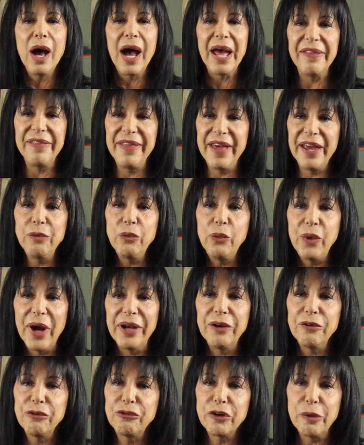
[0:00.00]
I then
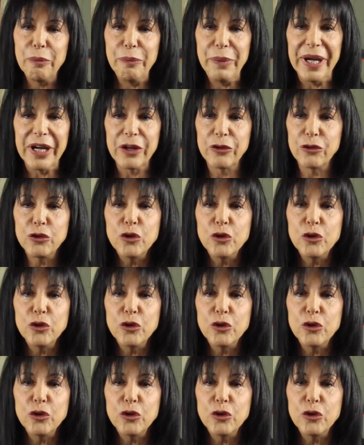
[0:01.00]
went from being